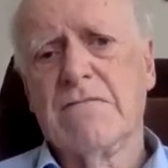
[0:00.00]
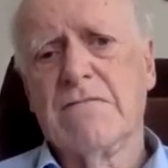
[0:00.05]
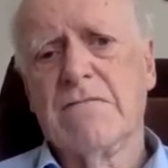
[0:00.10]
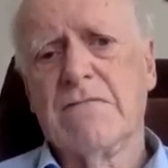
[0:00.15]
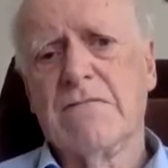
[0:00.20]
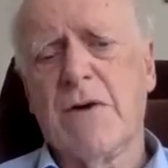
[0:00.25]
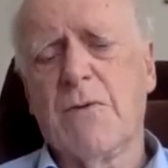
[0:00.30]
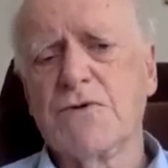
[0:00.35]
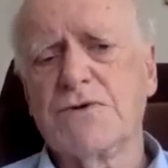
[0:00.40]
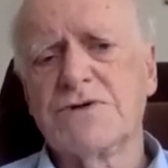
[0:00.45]

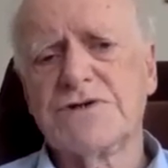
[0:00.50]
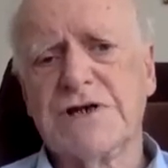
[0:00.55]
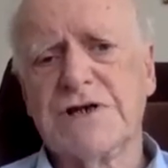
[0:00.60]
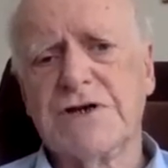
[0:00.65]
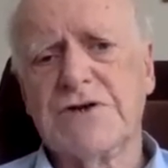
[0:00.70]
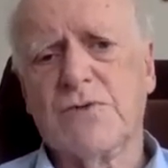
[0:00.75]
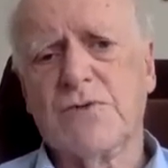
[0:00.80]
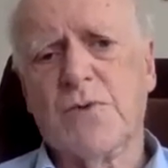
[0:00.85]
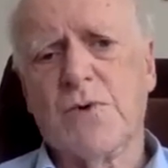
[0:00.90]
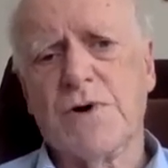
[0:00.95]
I won't
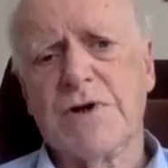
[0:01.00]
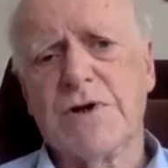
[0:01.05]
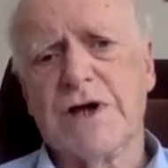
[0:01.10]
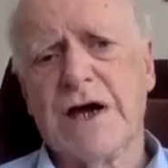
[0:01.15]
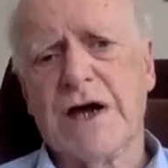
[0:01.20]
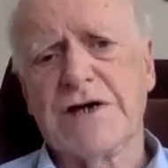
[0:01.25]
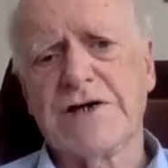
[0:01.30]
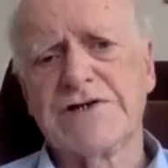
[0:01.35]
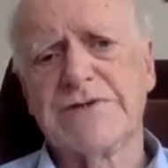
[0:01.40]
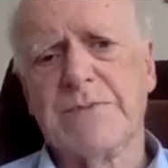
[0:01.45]
say the word
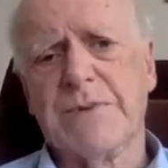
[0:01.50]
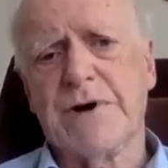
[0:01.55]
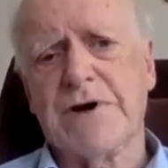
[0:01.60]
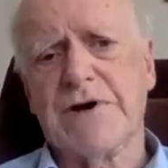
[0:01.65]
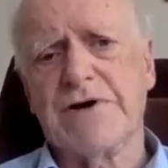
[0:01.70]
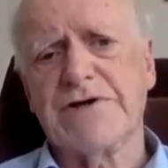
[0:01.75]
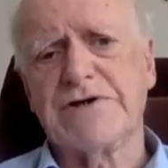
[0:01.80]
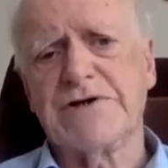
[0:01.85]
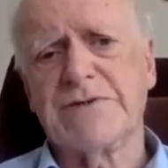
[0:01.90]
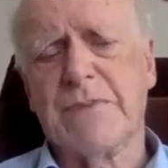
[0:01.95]

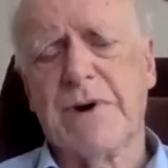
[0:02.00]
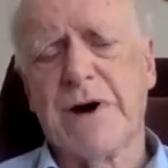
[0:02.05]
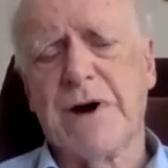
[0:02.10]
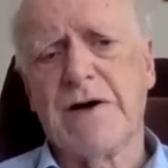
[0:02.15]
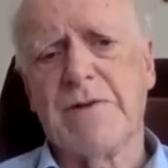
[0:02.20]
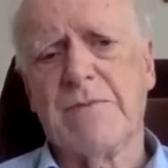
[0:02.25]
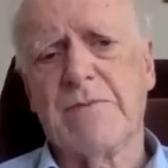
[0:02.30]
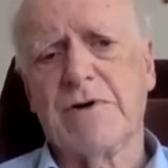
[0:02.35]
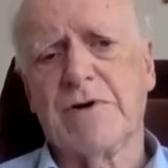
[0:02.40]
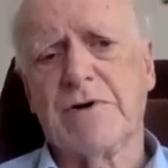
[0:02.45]
experts,
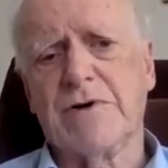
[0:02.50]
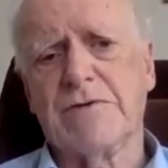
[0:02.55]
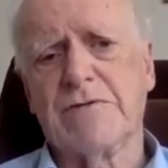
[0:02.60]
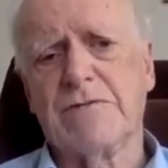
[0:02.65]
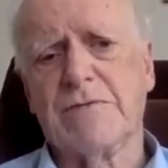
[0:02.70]
but